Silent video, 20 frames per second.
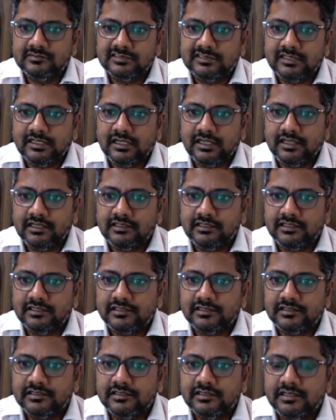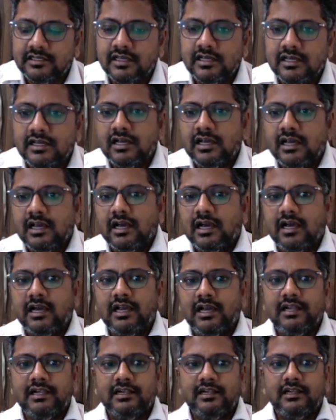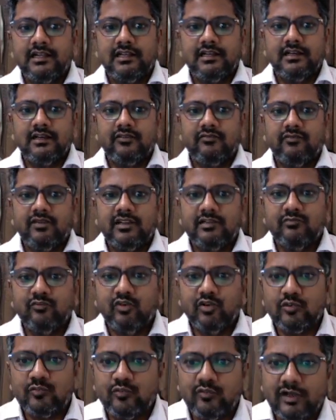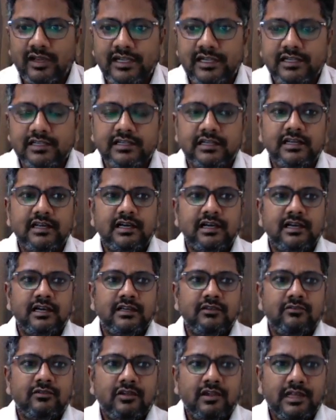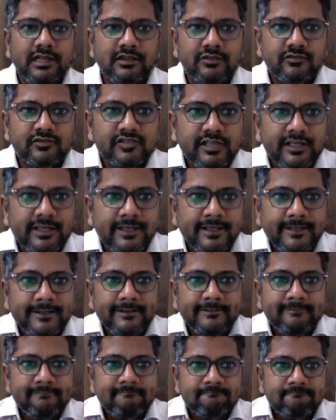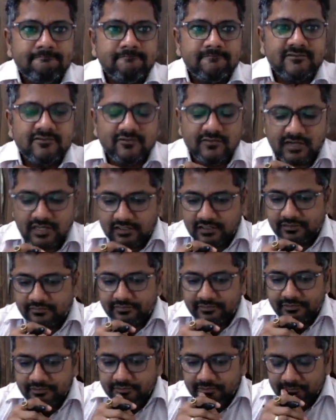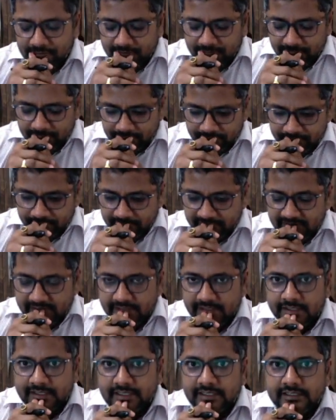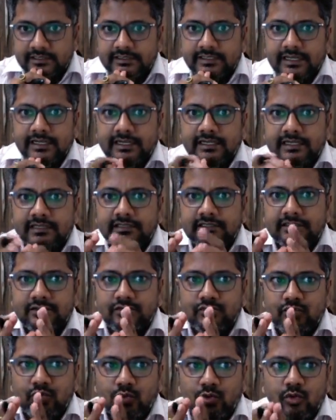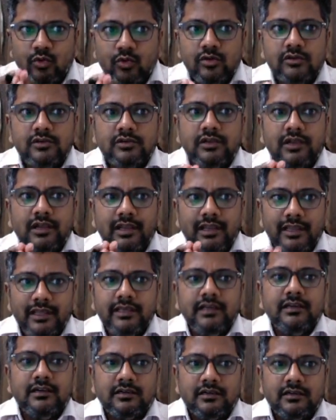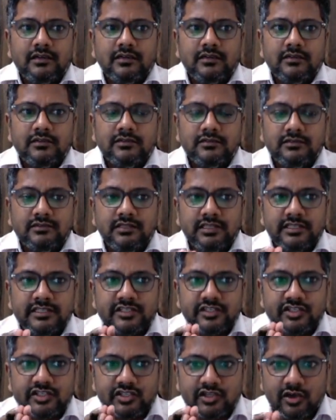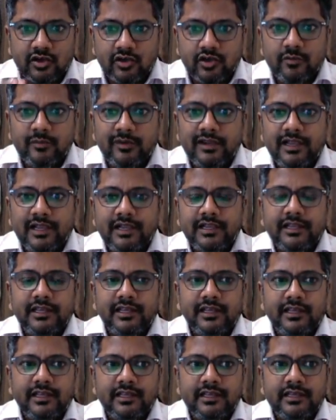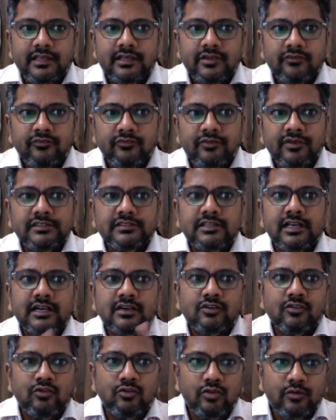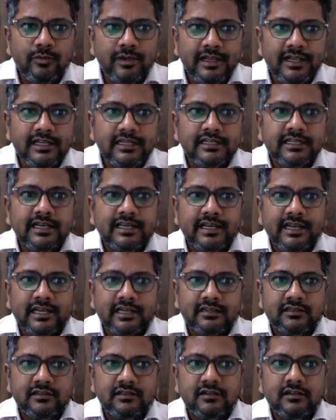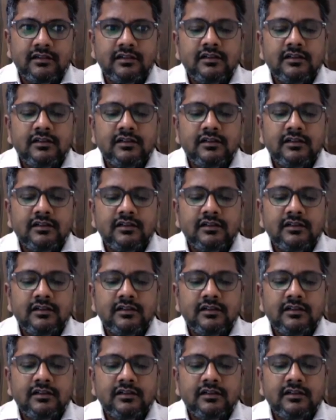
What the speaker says: Like this. And one more point I would like to say to all of you, that don't link the solubility with the covalent character